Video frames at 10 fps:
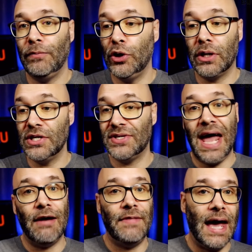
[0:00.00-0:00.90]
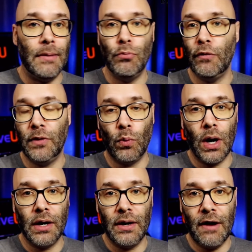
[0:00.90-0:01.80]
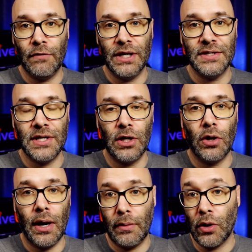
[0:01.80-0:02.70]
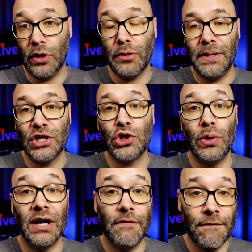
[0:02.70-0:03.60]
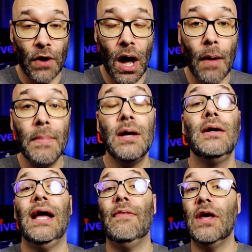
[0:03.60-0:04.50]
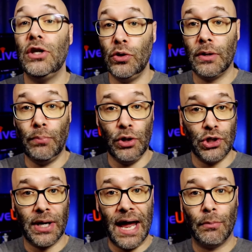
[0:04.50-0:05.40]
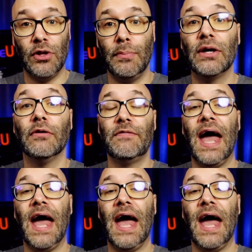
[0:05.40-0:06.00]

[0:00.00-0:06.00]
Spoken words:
you can just have that, move it wherever it is that you're going to be shooting from, and then you can put your camera in the middle of